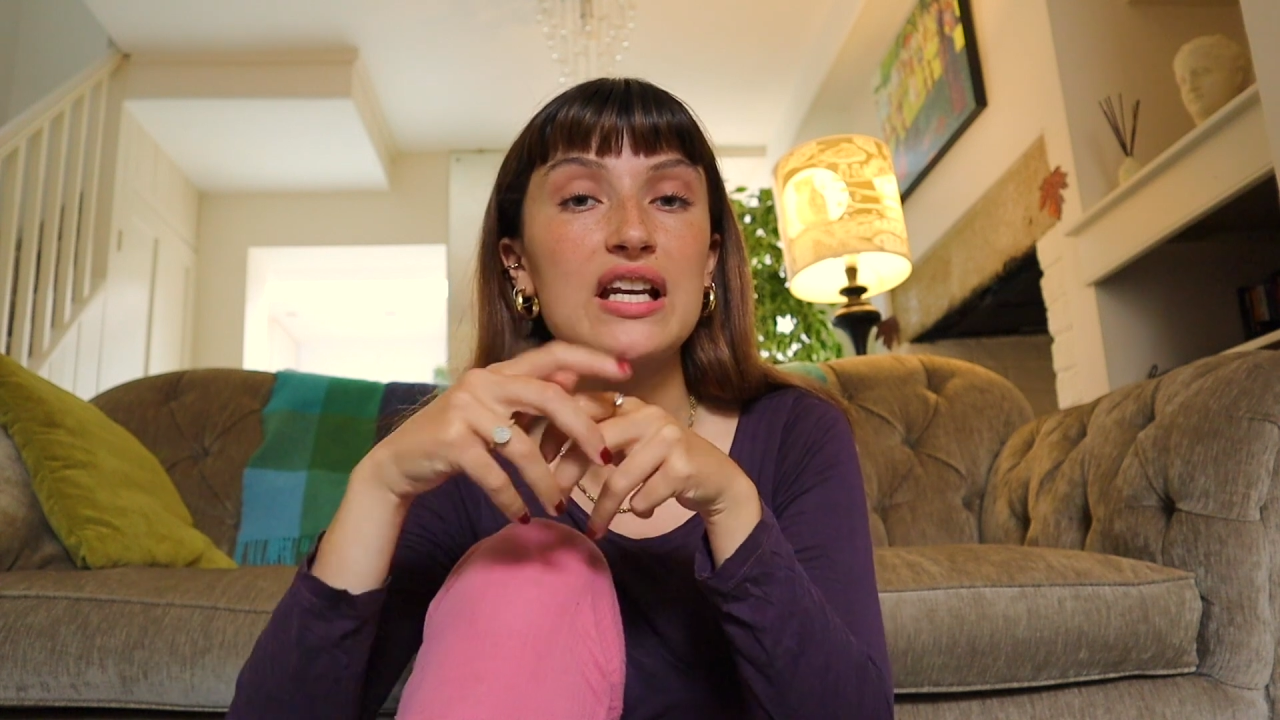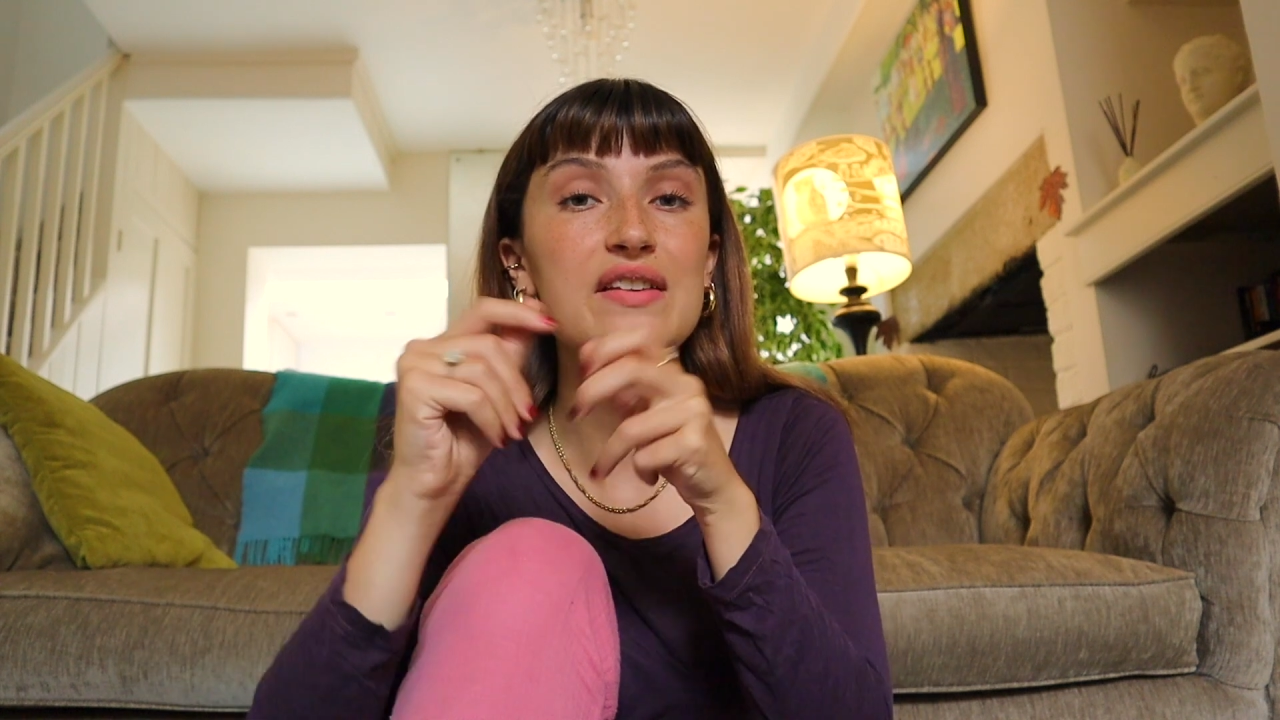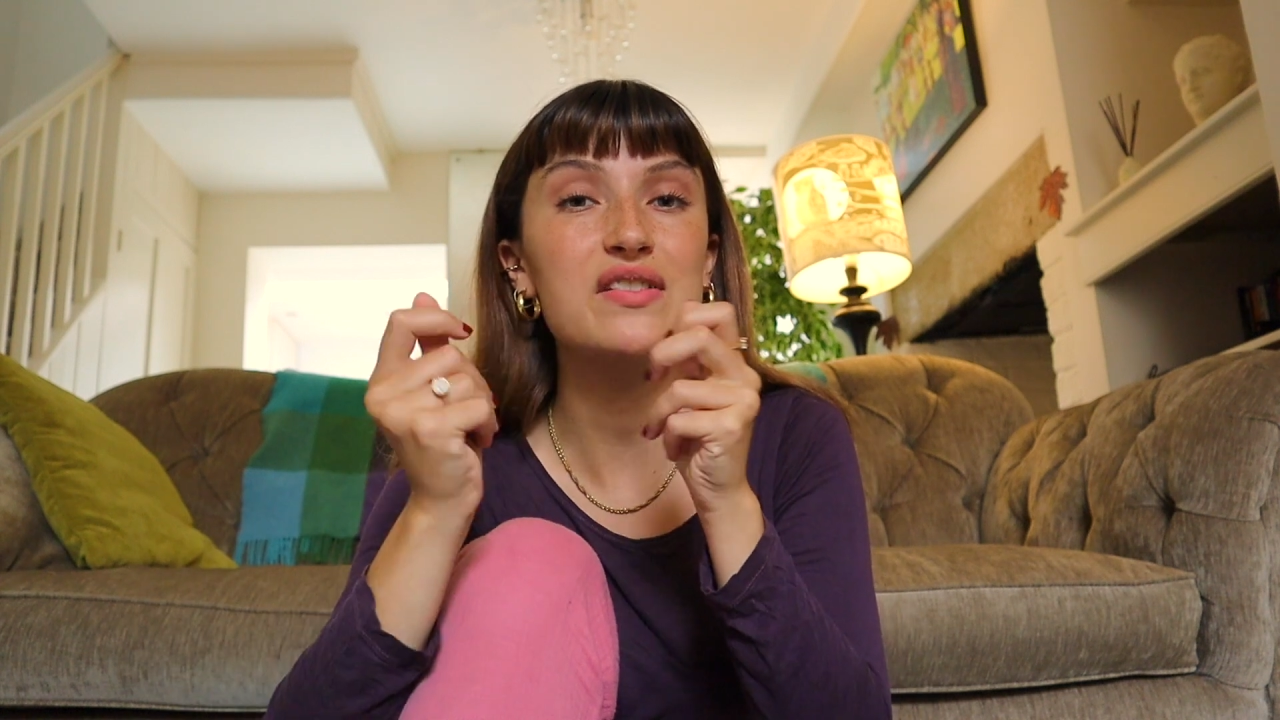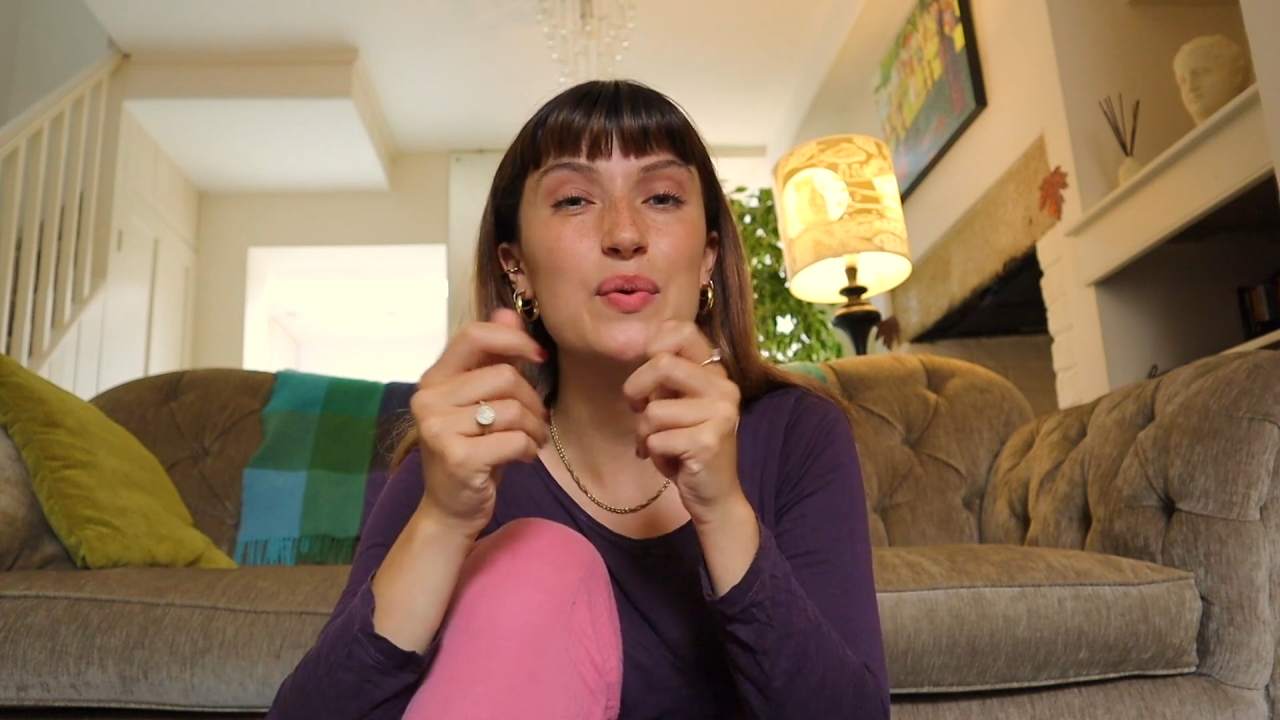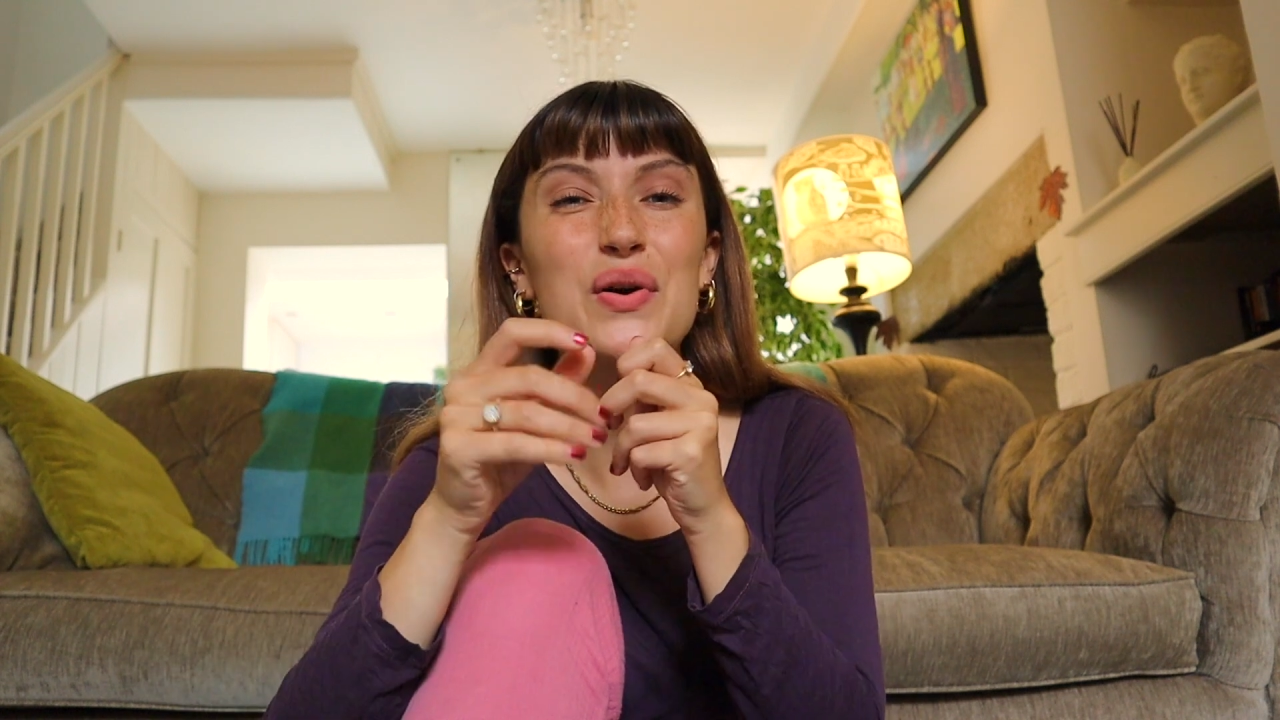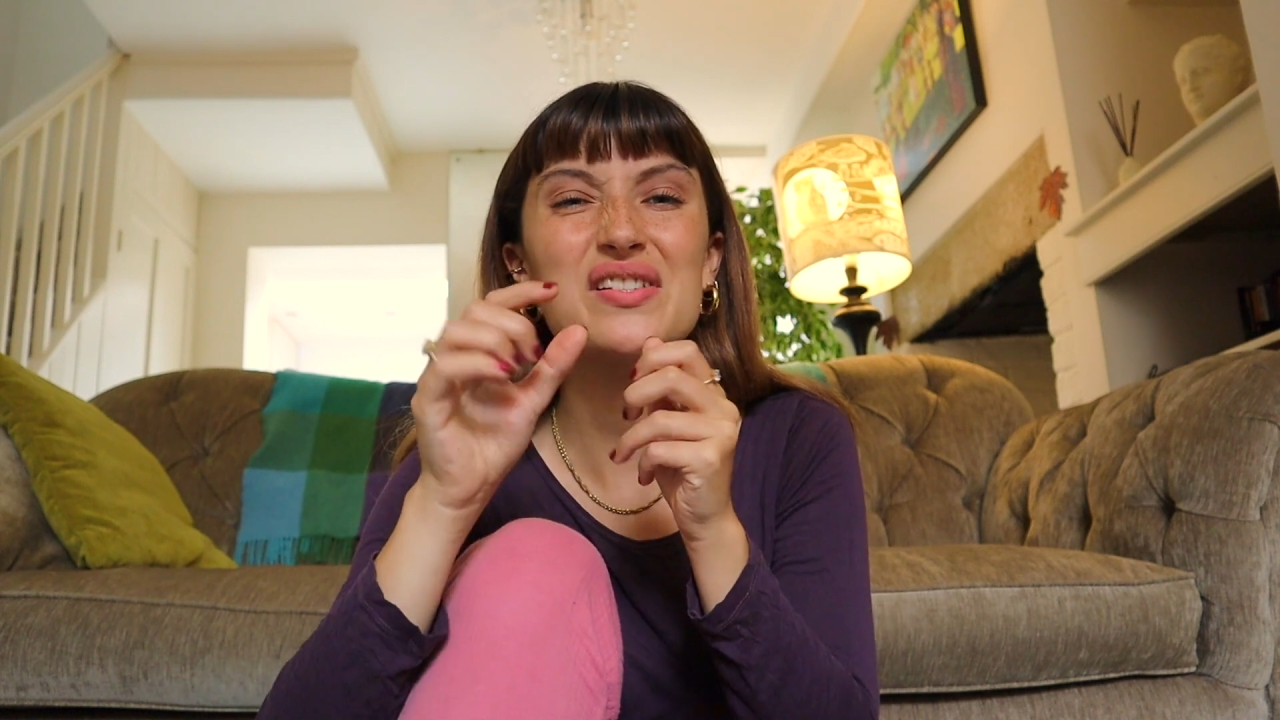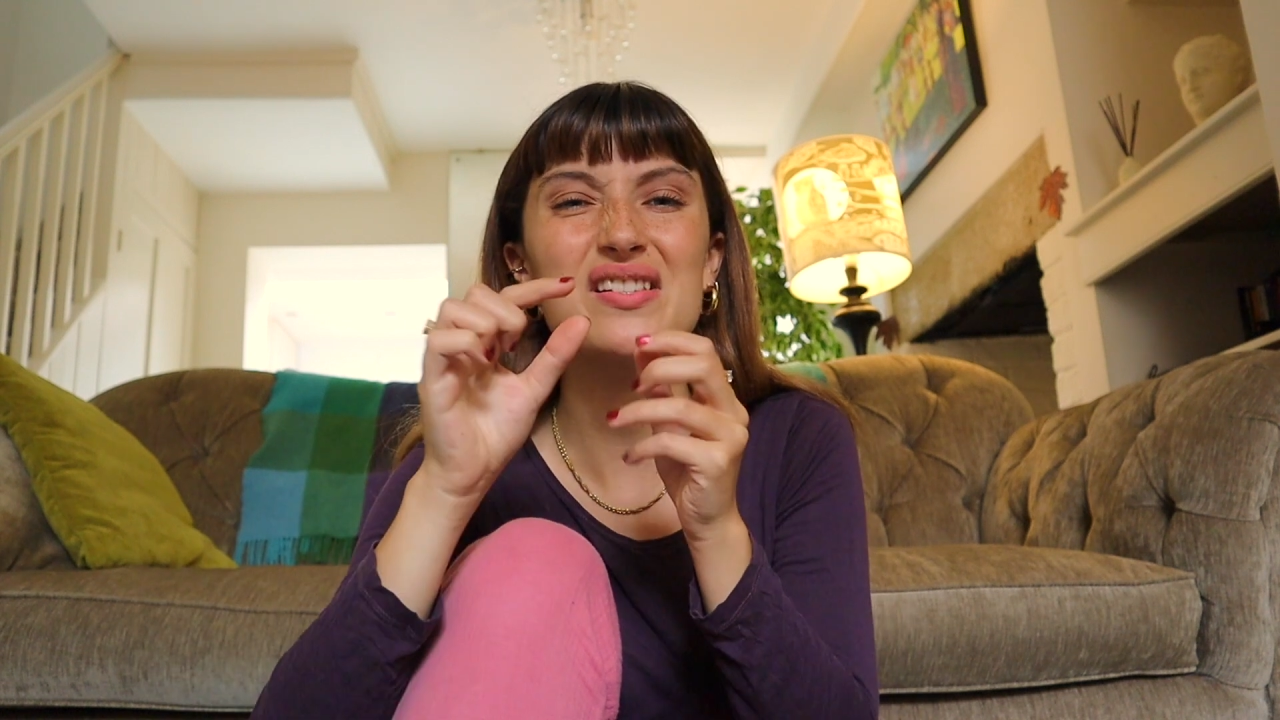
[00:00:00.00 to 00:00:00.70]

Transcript: leaves as well because